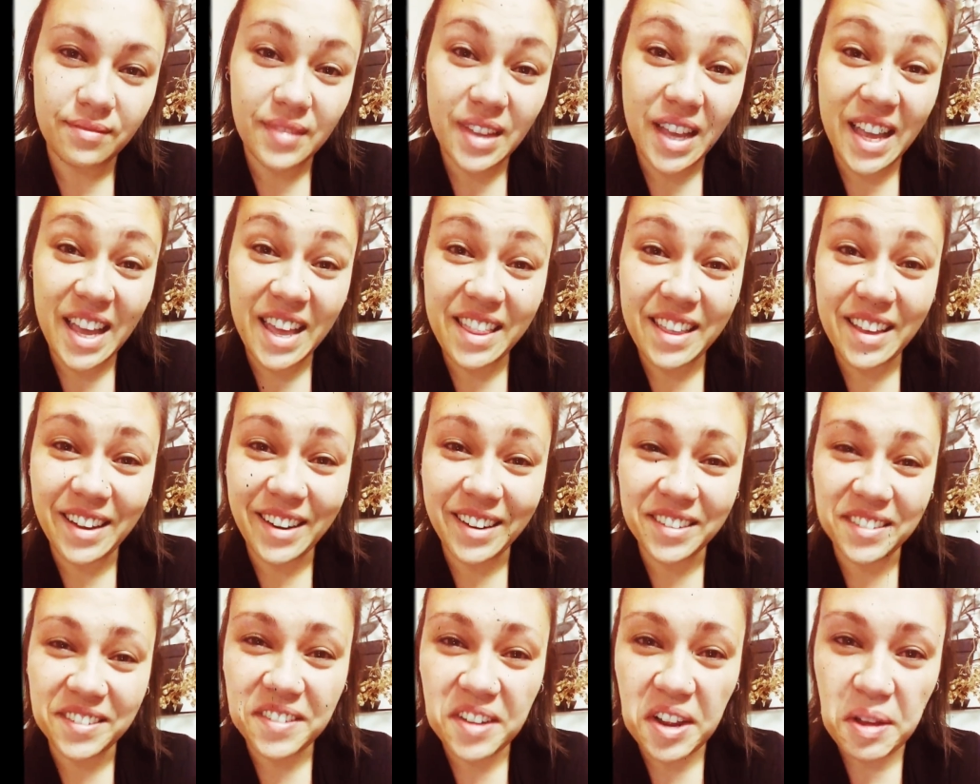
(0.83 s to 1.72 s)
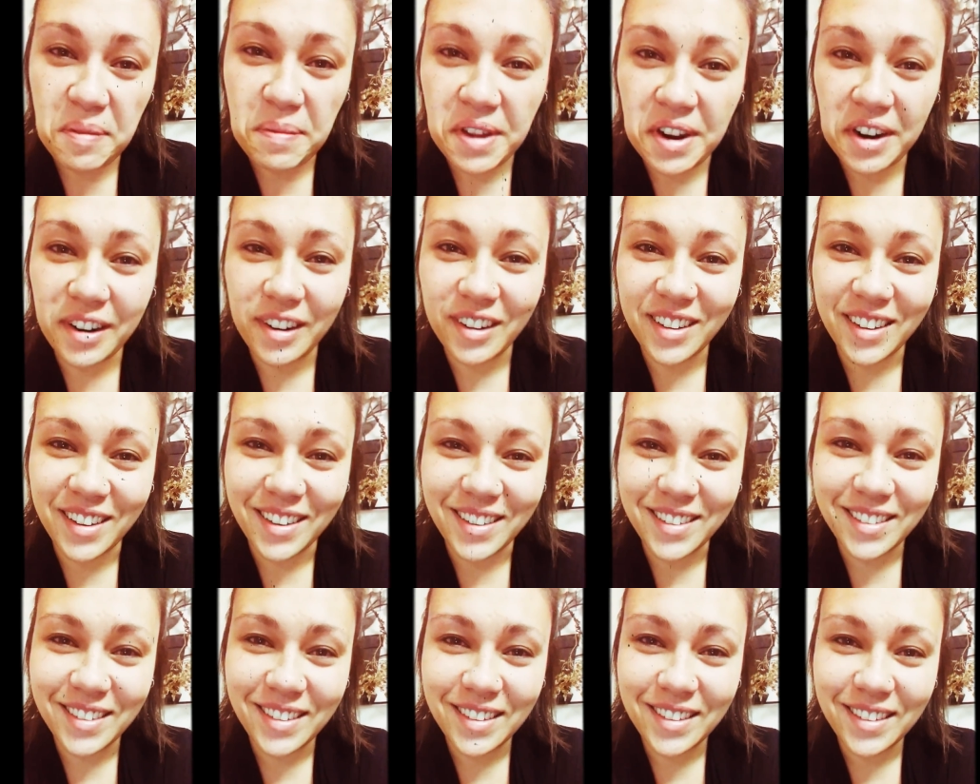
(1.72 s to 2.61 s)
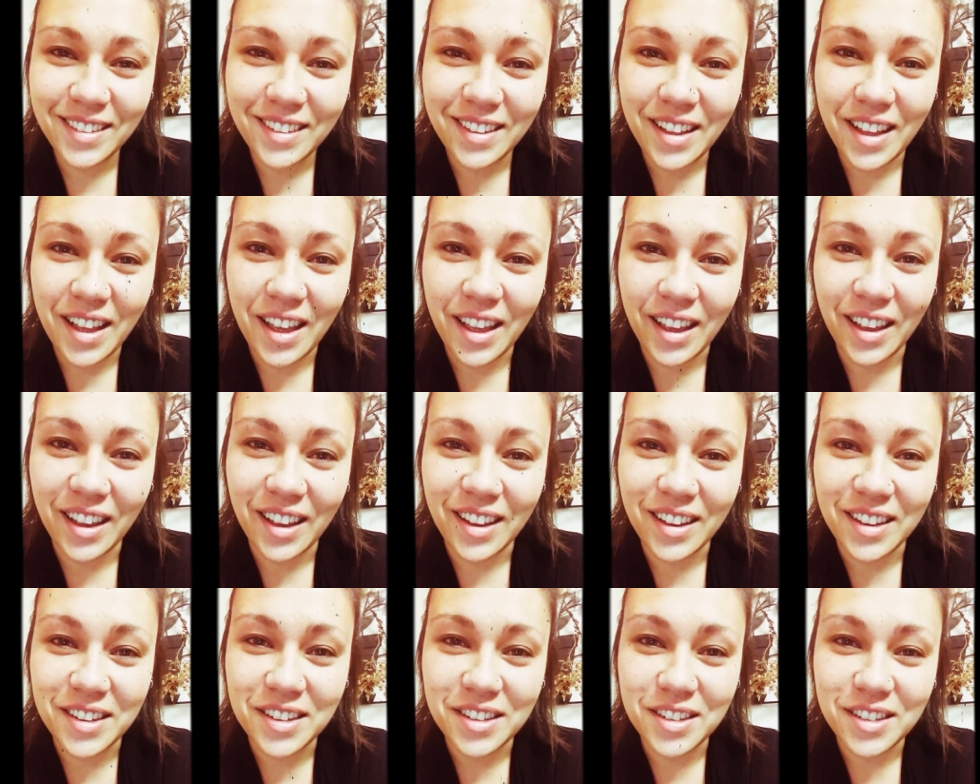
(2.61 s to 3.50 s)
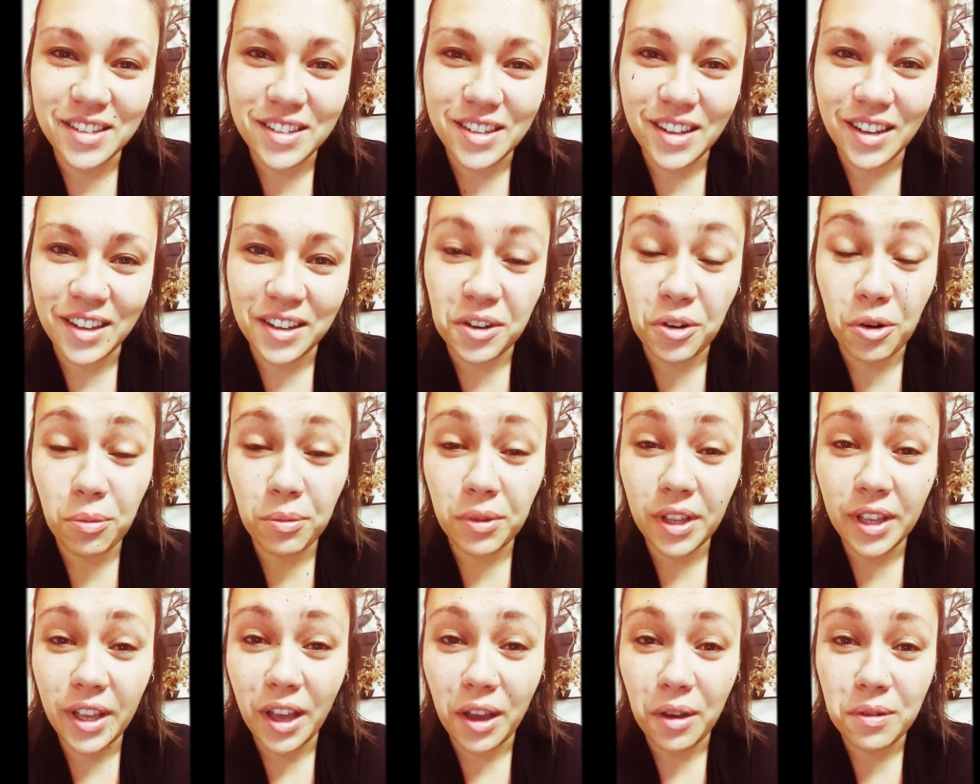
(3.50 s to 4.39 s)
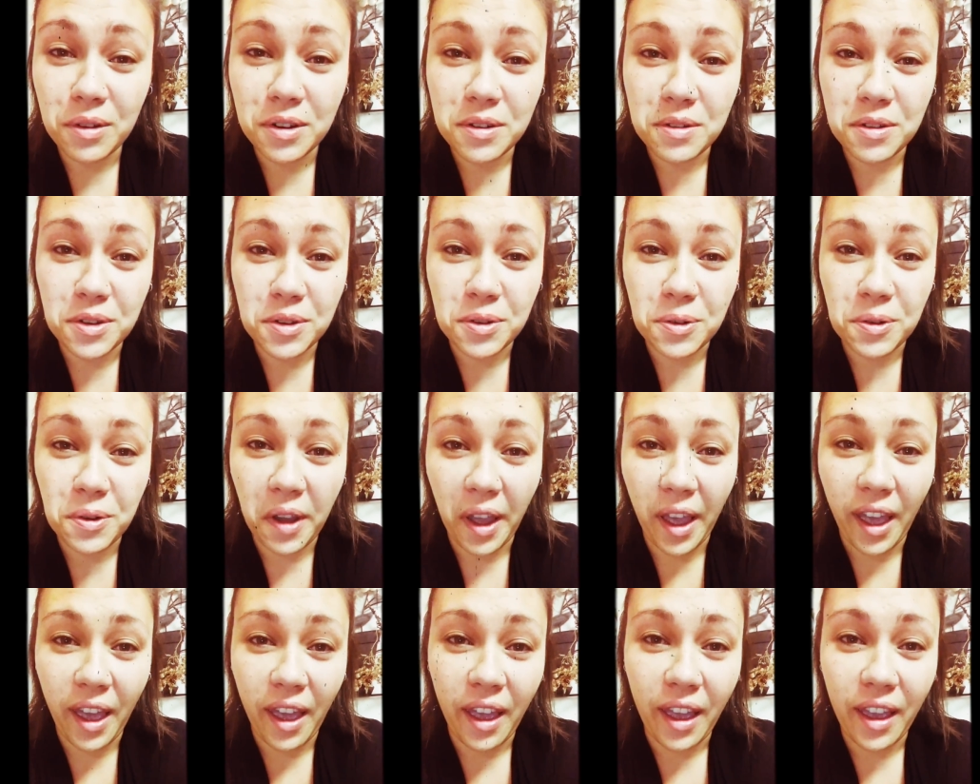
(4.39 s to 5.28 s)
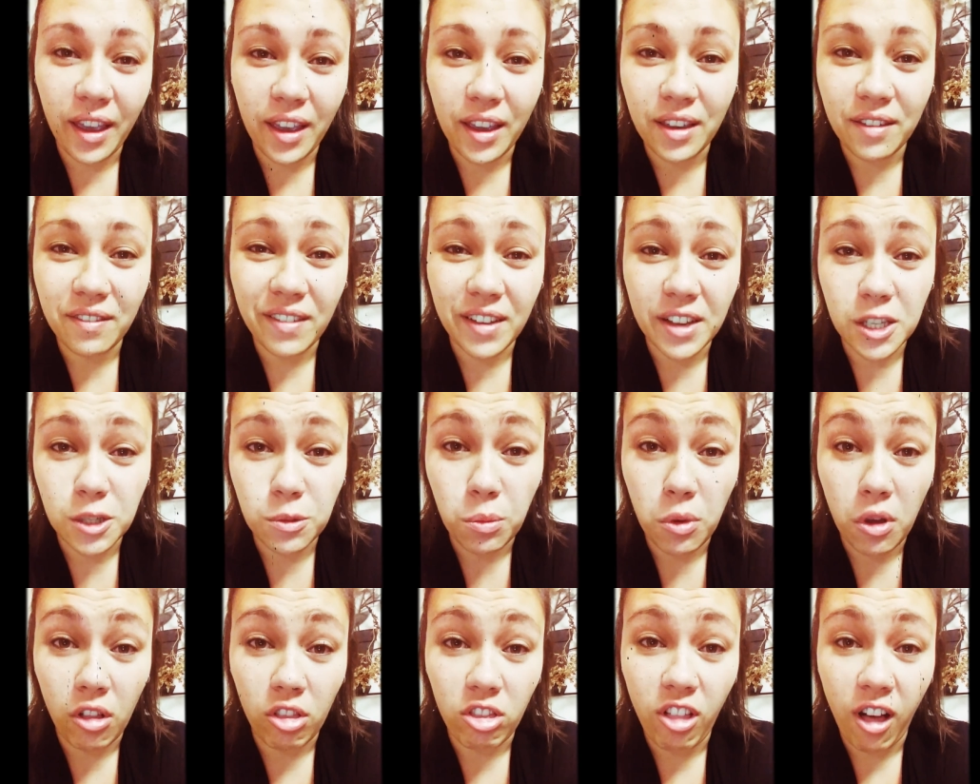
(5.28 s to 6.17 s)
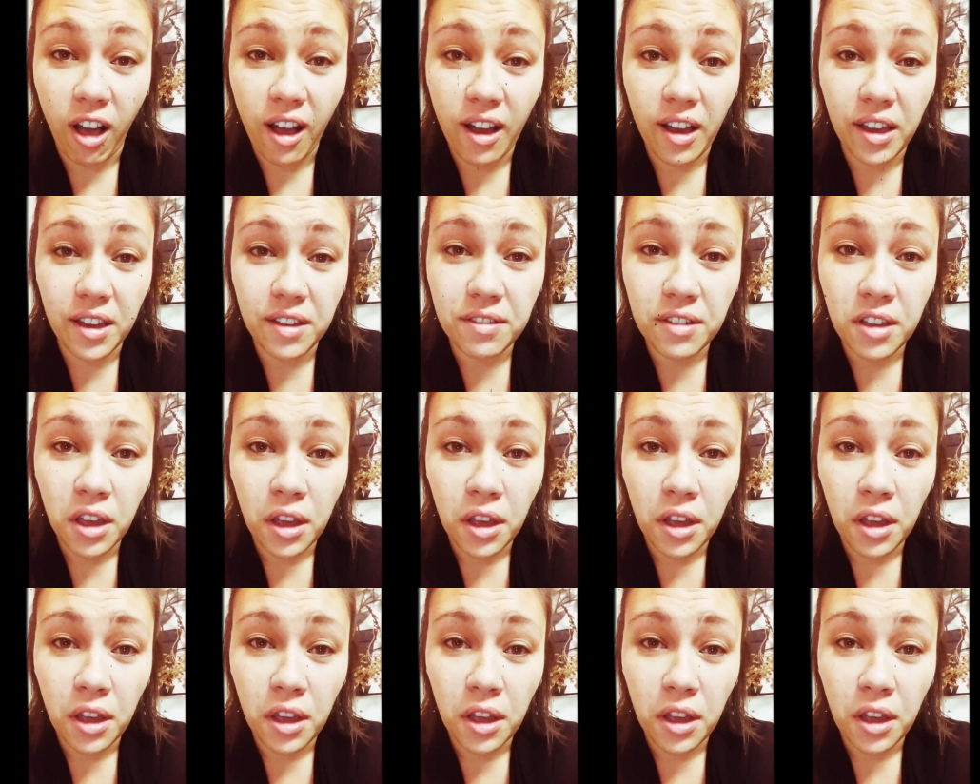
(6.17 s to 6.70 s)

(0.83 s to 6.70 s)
Hey there, I'm Erica, and normally I would do a Facebook Live,